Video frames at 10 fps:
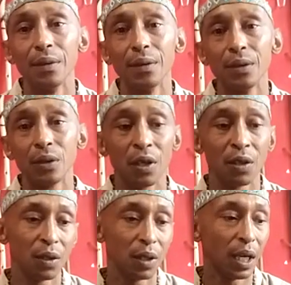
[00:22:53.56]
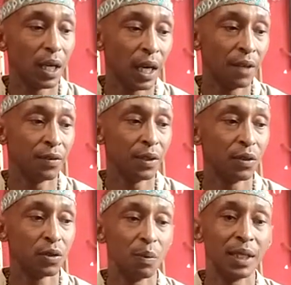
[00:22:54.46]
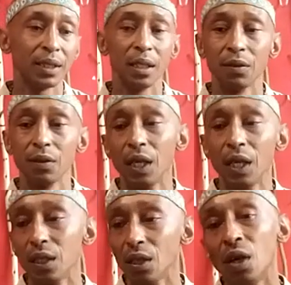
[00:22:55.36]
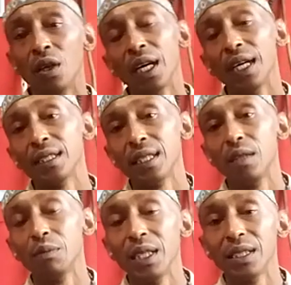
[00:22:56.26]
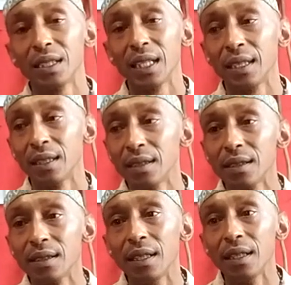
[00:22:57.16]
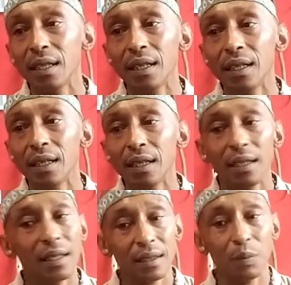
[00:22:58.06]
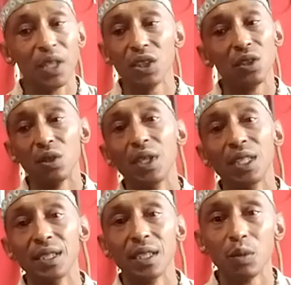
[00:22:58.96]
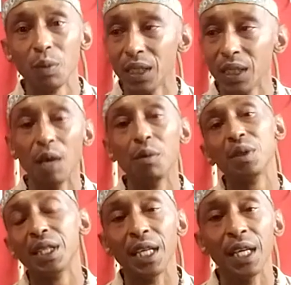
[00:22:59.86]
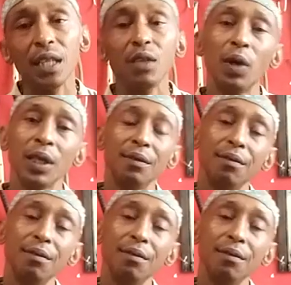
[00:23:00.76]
So I feel to myself, the longer I stay in places like this, depression don't exist, but here I want to create one.